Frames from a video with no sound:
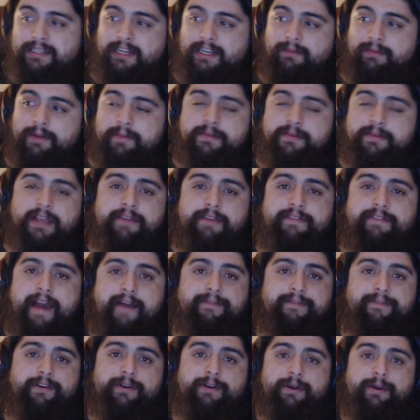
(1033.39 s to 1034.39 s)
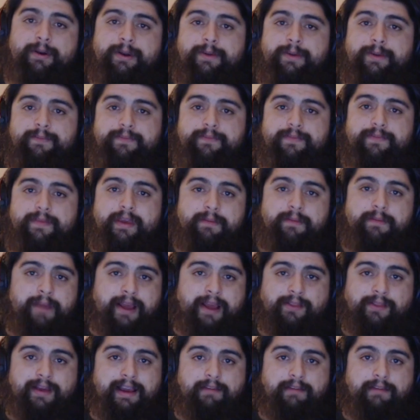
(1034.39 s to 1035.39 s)
albums I've ever heard in my
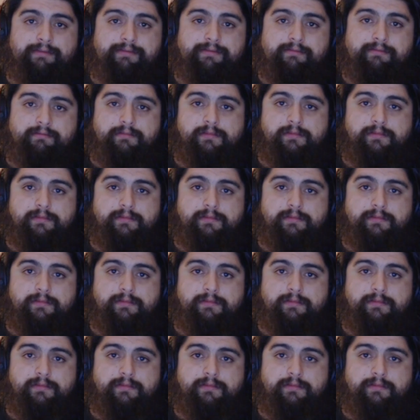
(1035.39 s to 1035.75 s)
life.